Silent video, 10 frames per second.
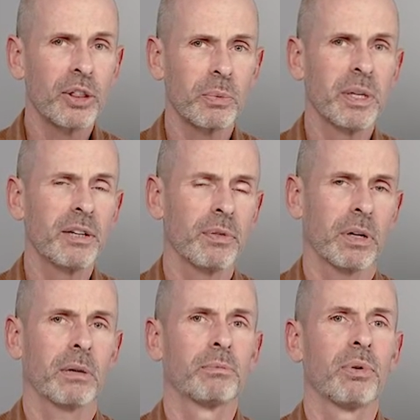three
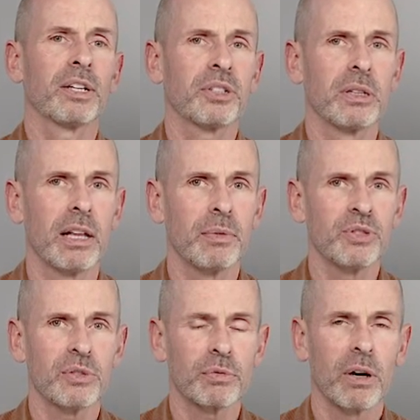different compression
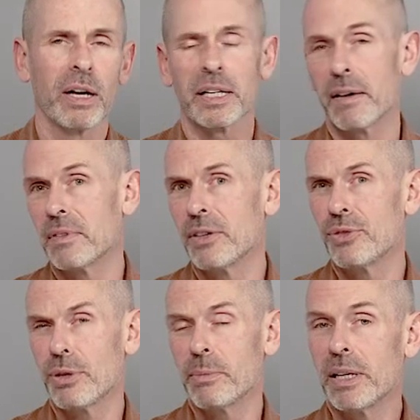levels of RAW, and I've done
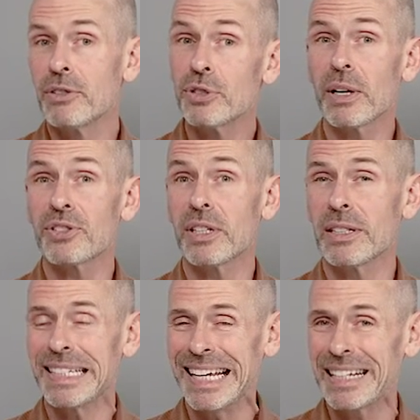some
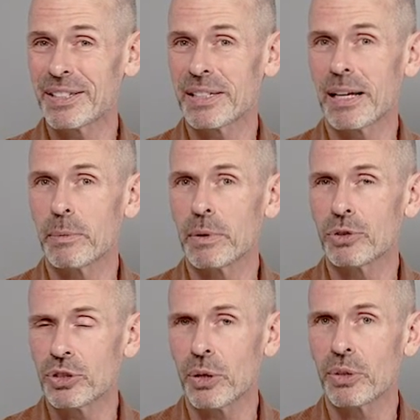interesting tests that will
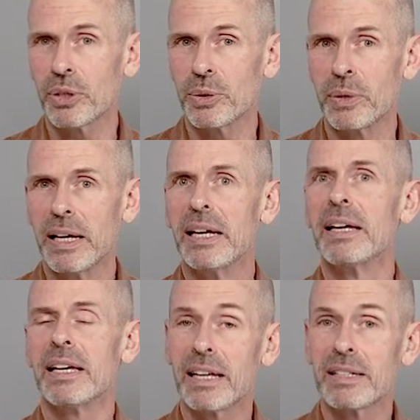show you
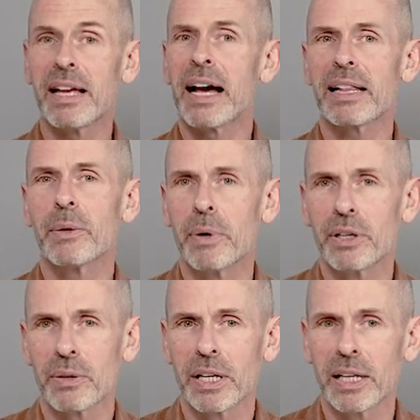exactly what
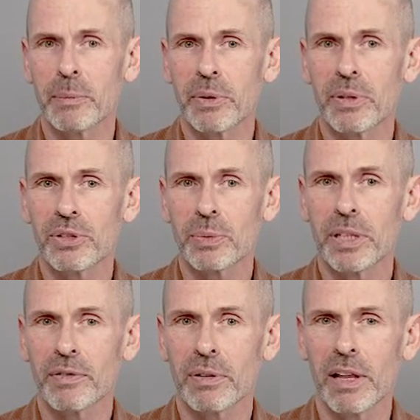you're getting with these three
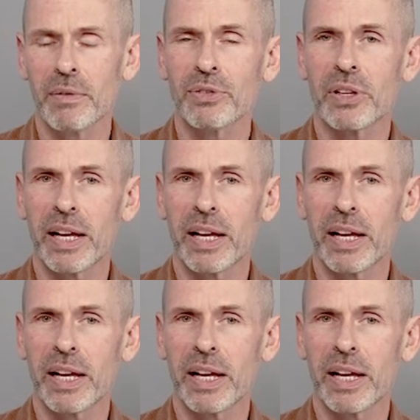different levels.